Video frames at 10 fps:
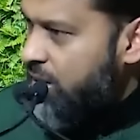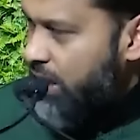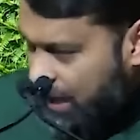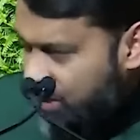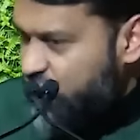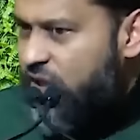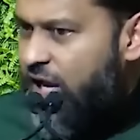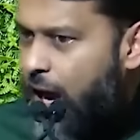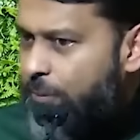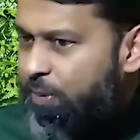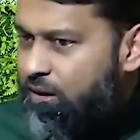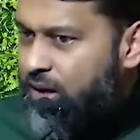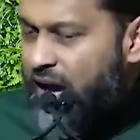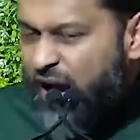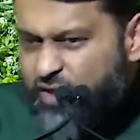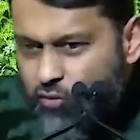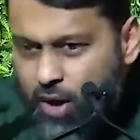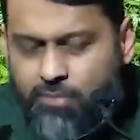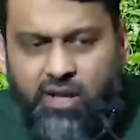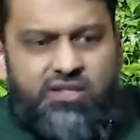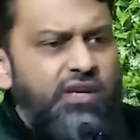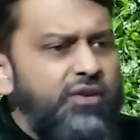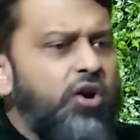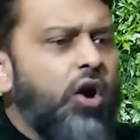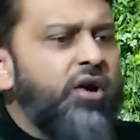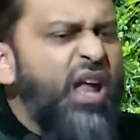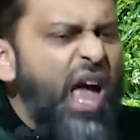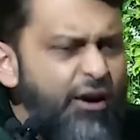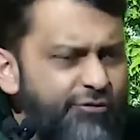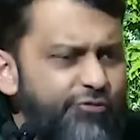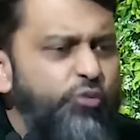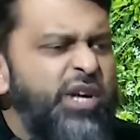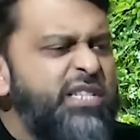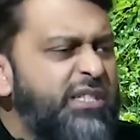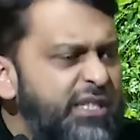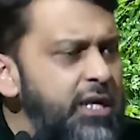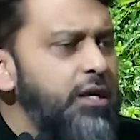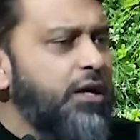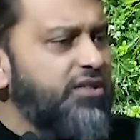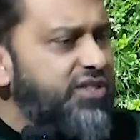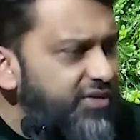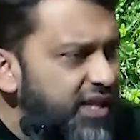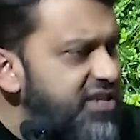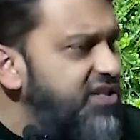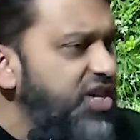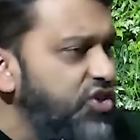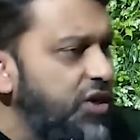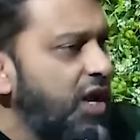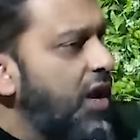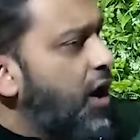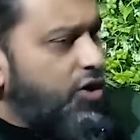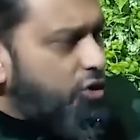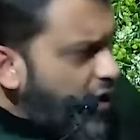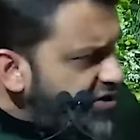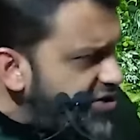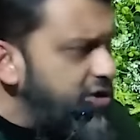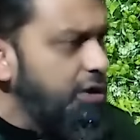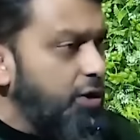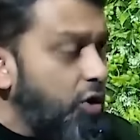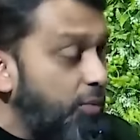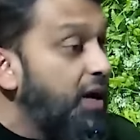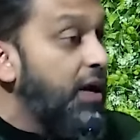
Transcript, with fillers: It actually happened, and the remnants of it are in every single civilization across the globe.